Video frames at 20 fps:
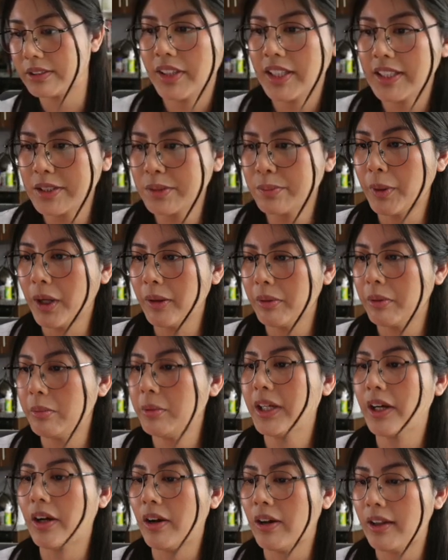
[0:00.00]
This is
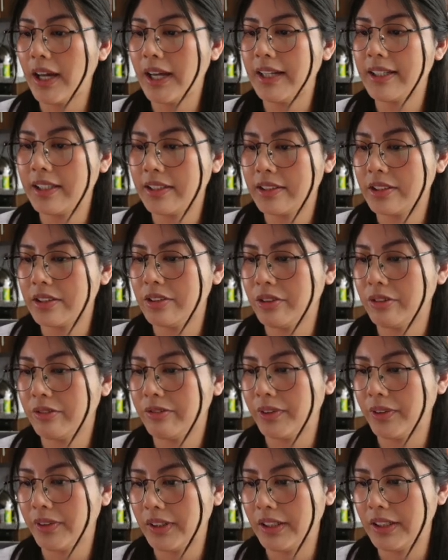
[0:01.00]
probably all I need to do
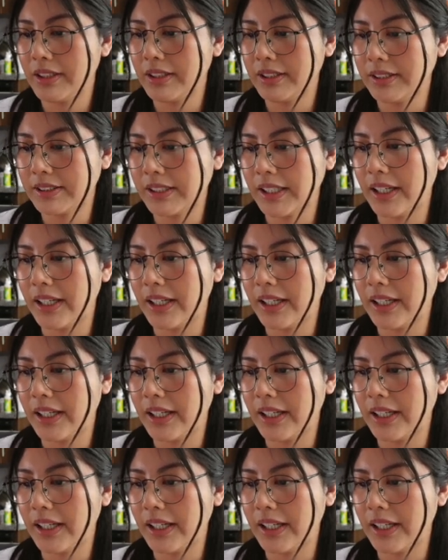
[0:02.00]
for this,